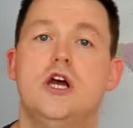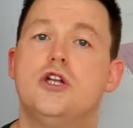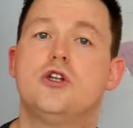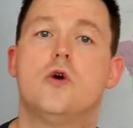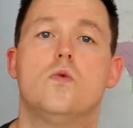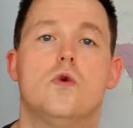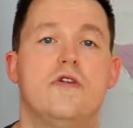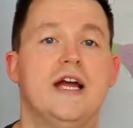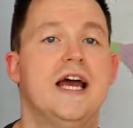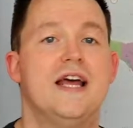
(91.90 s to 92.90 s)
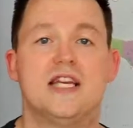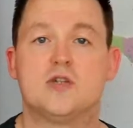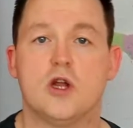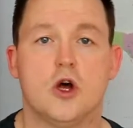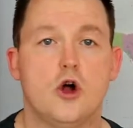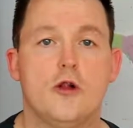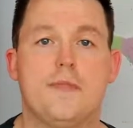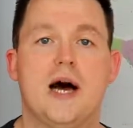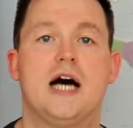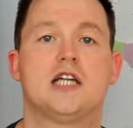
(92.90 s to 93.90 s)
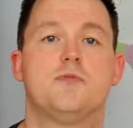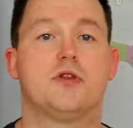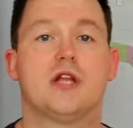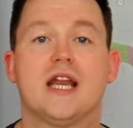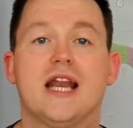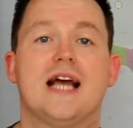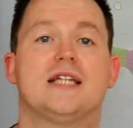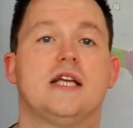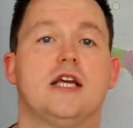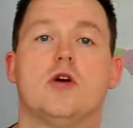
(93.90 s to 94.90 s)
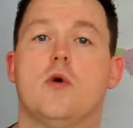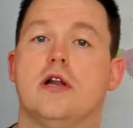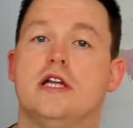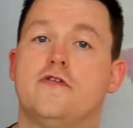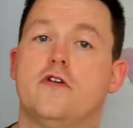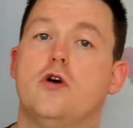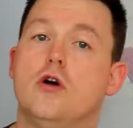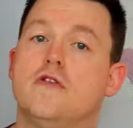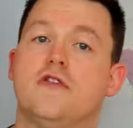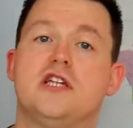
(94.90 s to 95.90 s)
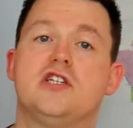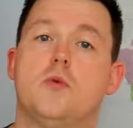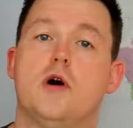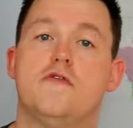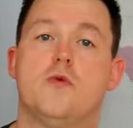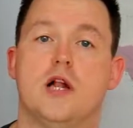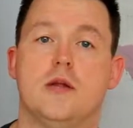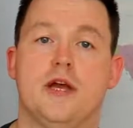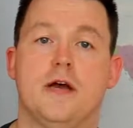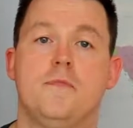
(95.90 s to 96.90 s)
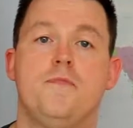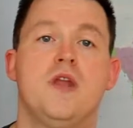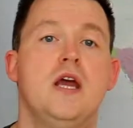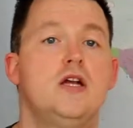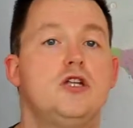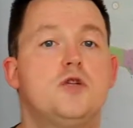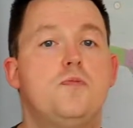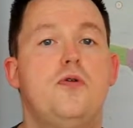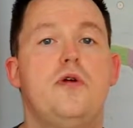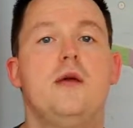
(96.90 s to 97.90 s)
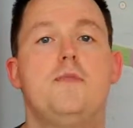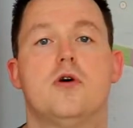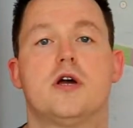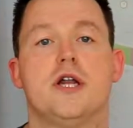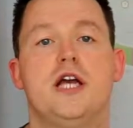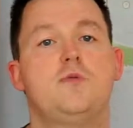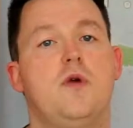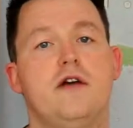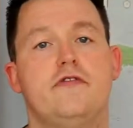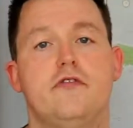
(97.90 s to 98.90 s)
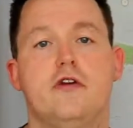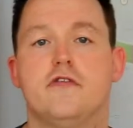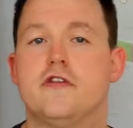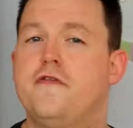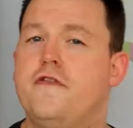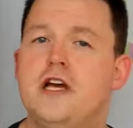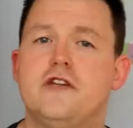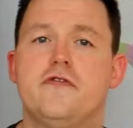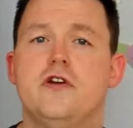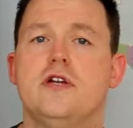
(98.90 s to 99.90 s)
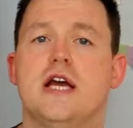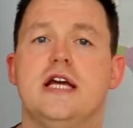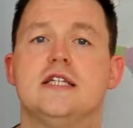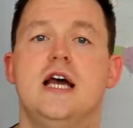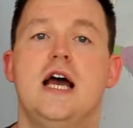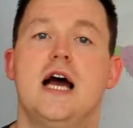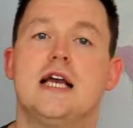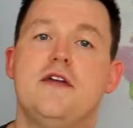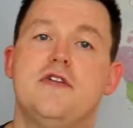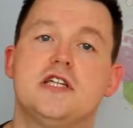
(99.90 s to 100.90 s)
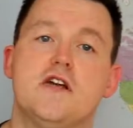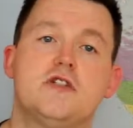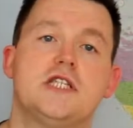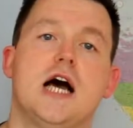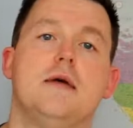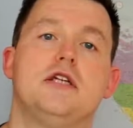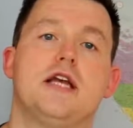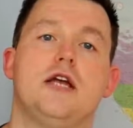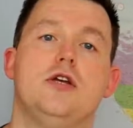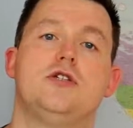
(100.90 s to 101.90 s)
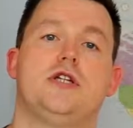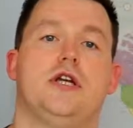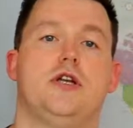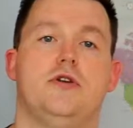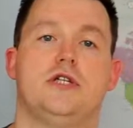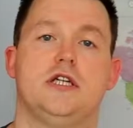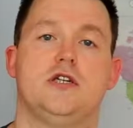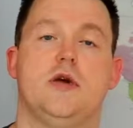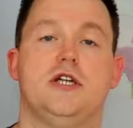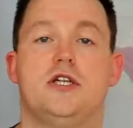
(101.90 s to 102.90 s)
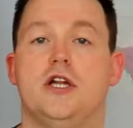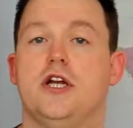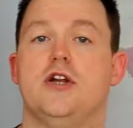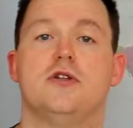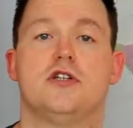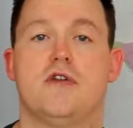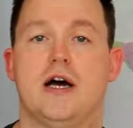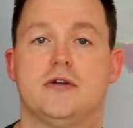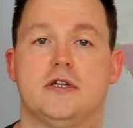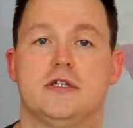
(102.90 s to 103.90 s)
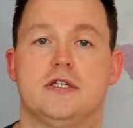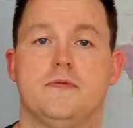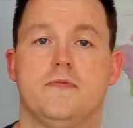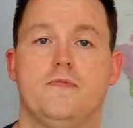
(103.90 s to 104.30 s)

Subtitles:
Don't worry, this will all pass, but the last thing you want is for all of this to overwhelm you. Just pre-book a nice private room for the first few days and give yourself time to get used to your new situation and your new surroundings.